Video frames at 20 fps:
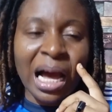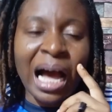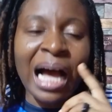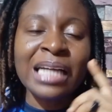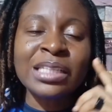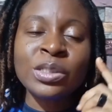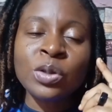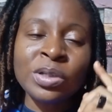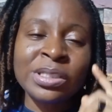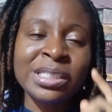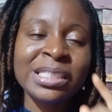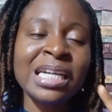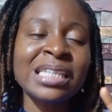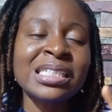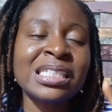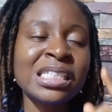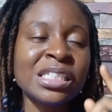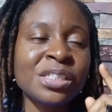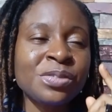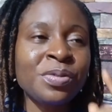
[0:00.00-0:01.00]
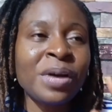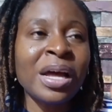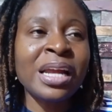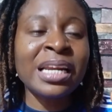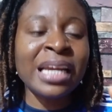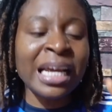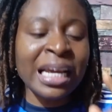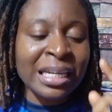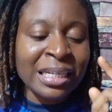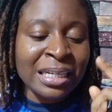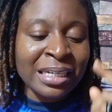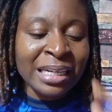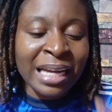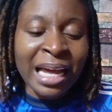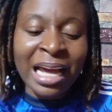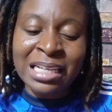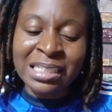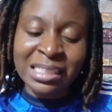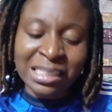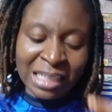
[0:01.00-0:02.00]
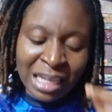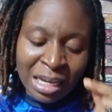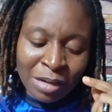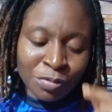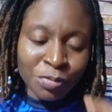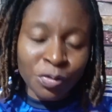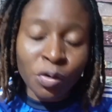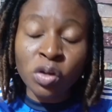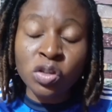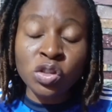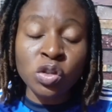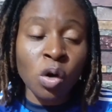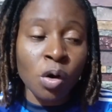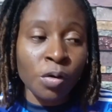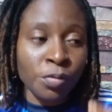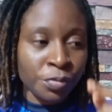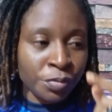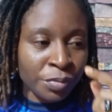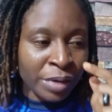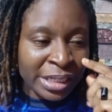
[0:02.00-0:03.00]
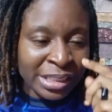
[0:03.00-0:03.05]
And those chances fell in the legs in front of